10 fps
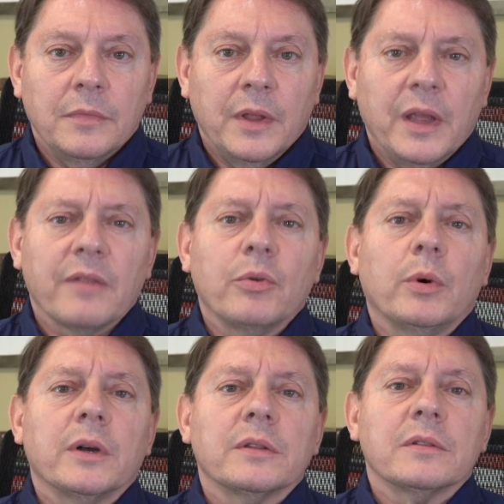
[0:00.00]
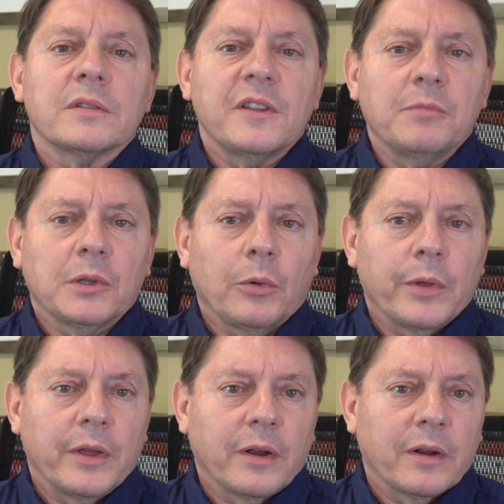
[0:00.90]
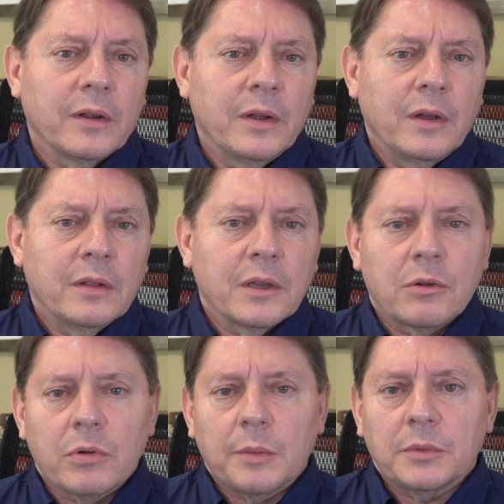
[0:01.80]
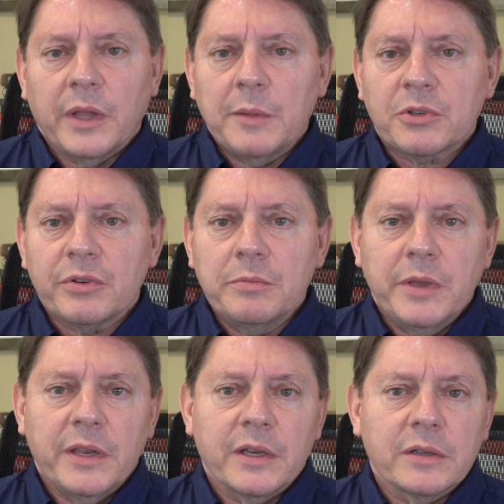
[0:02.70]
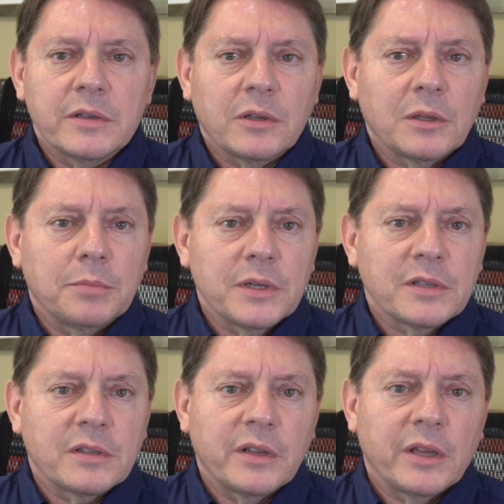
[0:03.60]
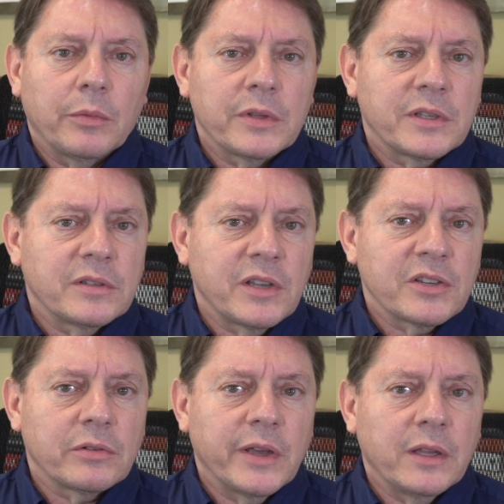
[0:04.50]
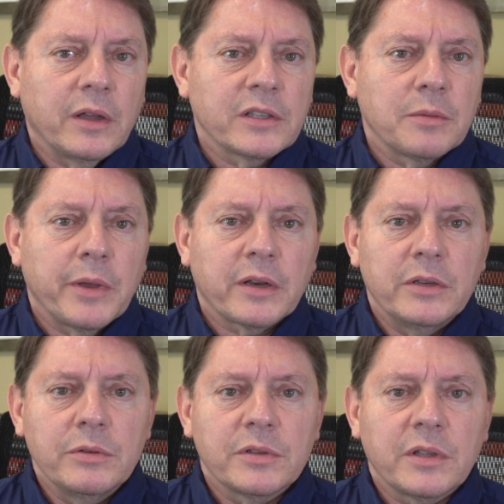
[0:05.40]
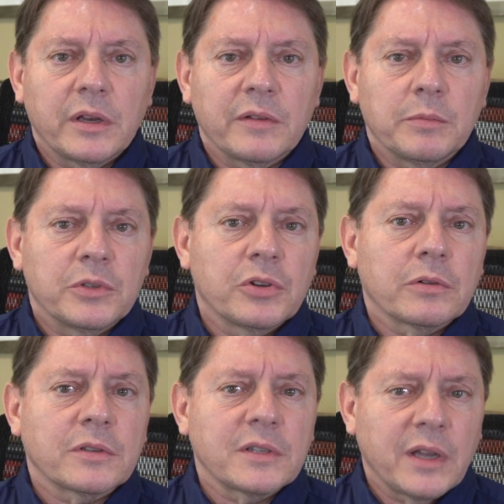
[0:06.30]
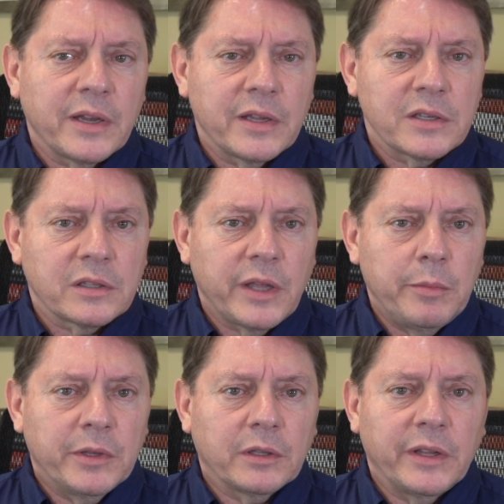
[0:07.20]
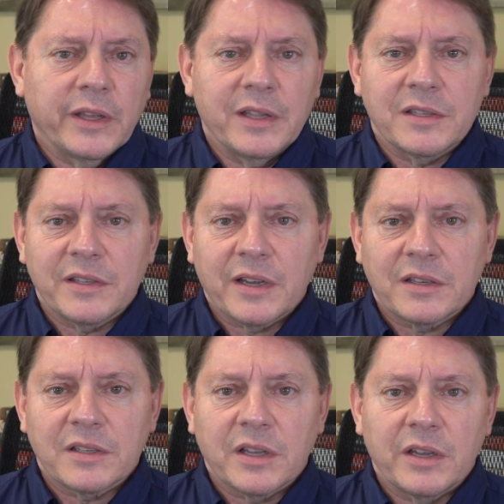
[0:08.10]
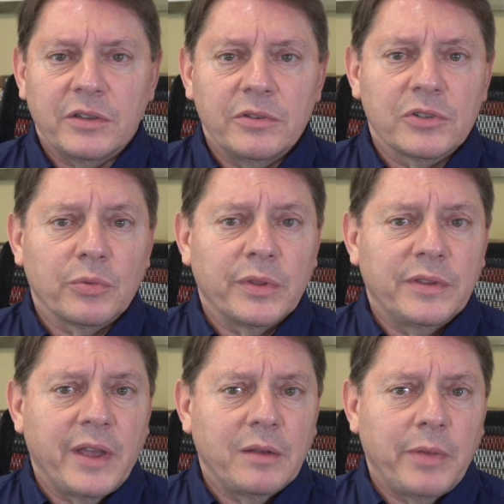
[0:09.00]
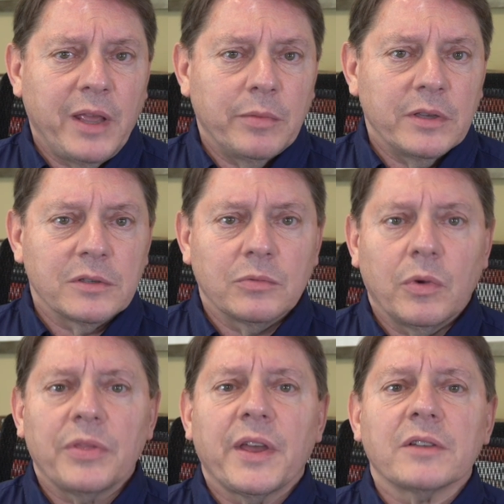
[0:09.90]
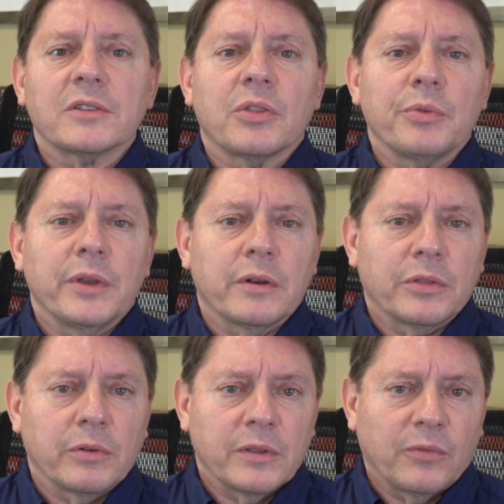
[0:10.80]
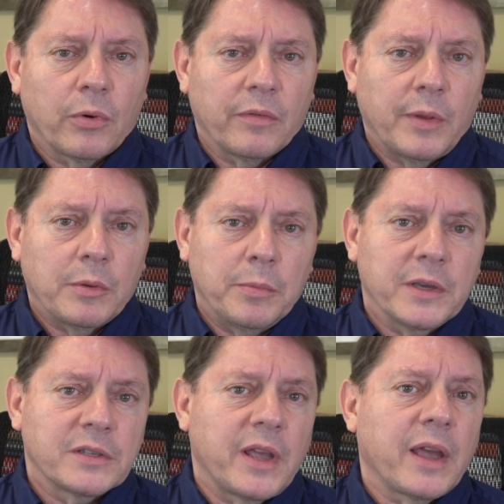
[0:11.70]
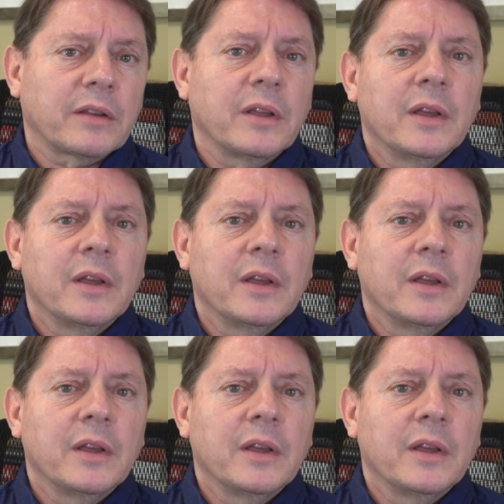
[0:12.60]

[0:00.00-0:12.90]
Hey everyone, Steve Malloy here. The corrupt lamestream media is all abuzz today with sensational headlines about a new study from the journal Science claiming to link insecticide use with dead babies, 1,334 of them to be exact.